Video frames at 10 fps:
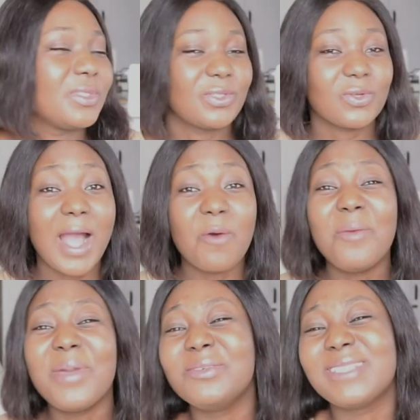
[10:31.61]
So I
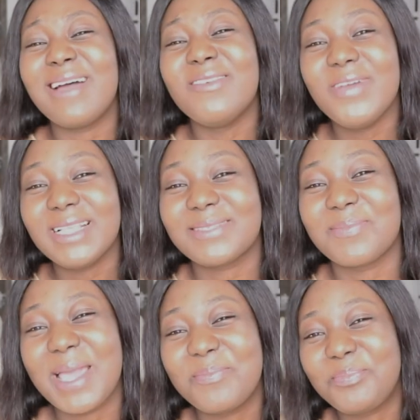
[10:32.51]
want me to narrate
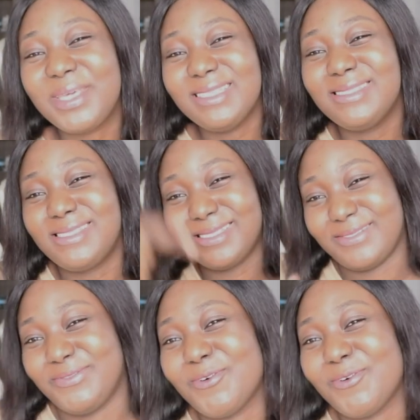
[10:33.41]
my pidgin